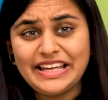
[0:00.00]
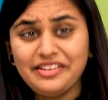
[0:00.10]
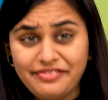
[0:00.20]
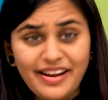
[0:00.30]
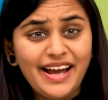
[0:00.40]

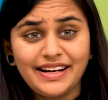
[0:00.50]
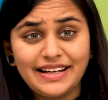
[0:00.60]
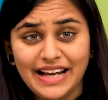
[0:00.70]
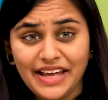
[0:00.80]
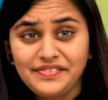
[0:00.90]
In
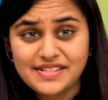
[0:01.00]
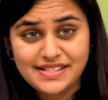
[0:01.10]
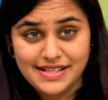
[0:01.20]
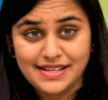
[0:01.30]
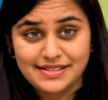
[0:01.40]
fact, life
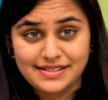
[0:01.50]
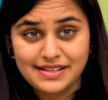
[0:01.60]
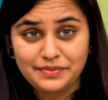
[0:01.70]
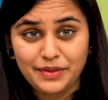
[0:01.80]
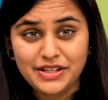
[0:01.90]
successes
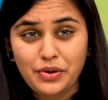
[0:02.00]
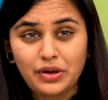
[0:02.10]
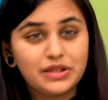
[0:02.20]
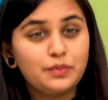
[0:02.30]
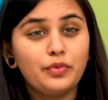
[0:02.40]
are made
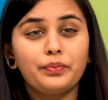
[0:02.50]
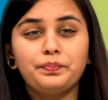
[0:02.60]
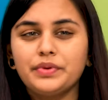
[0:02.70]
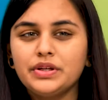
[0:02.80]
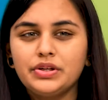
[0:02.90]
all the more
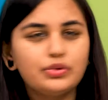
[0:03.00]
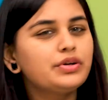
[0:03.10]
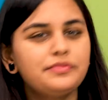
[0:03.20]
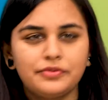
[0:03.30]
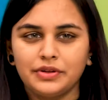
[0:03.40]

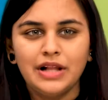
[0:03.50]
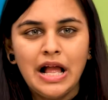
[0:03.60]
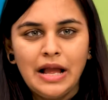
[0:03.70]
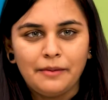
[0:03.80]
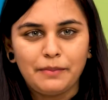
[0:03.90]
beautiful
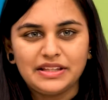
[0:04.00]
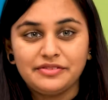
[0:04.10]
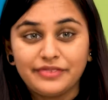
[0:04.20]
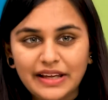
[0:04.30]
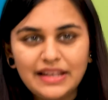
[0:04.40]
by the
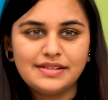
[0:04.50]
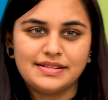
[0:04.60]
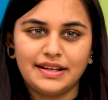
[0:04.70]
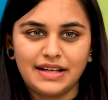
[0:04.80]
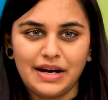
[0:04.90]
failures
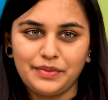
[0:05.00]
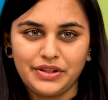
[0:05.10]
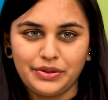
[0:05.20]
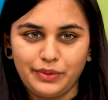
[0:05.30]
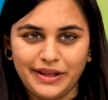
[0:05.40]
that come
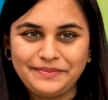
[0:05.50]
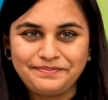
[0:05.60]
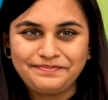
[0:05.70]
in the way.